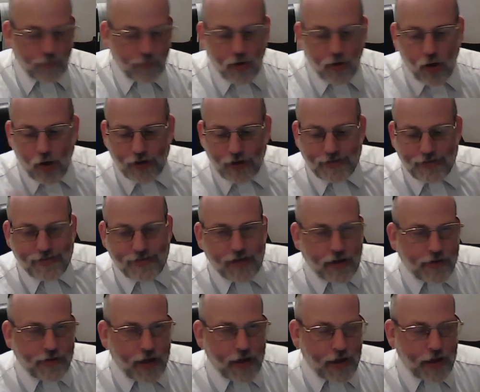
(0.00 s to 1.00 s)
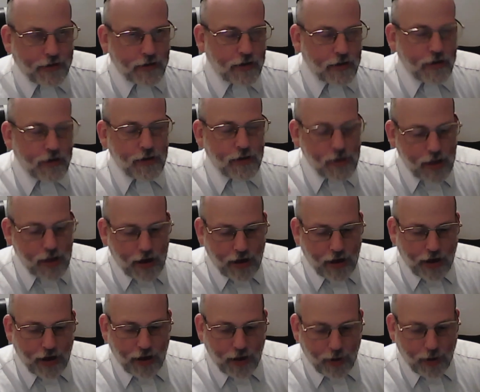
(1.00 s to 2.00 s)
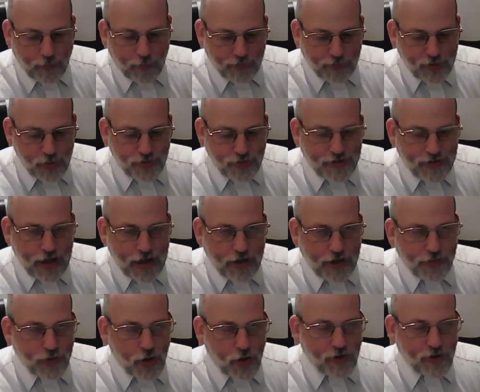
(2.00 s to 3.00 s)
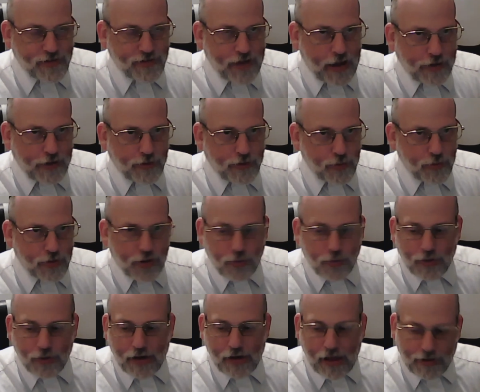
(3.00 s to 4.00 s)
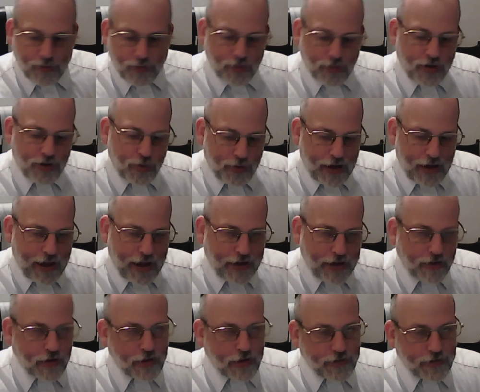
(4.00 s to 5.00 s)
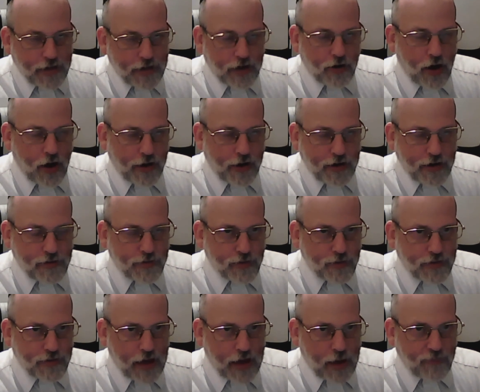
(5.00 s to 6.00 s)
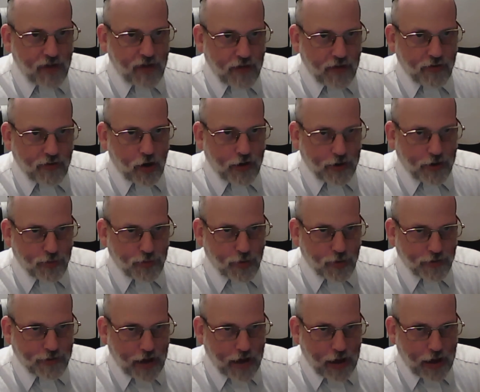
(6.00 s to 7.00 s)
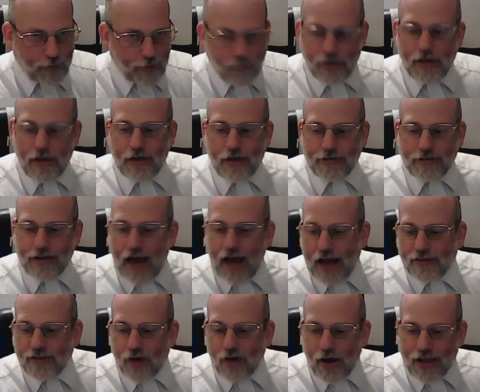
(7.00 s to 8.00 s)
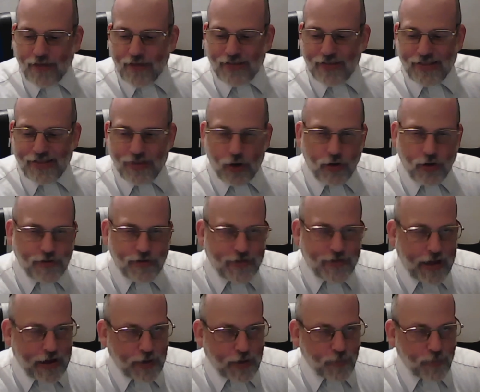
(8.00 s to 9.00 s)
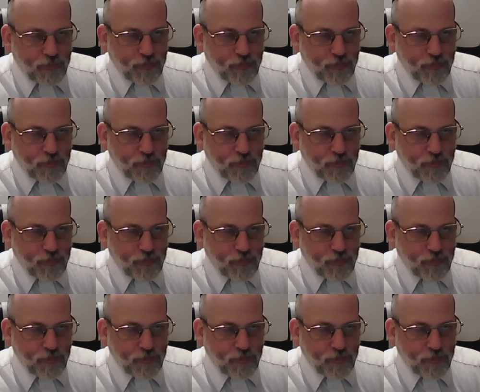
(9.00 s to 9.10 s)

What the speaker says: on Sunday. Tuesday, Thursday, I do a Q&A, 10 o'clock Eastern time, 5 o'clock Israel time. Tanakh Talk every Thursday,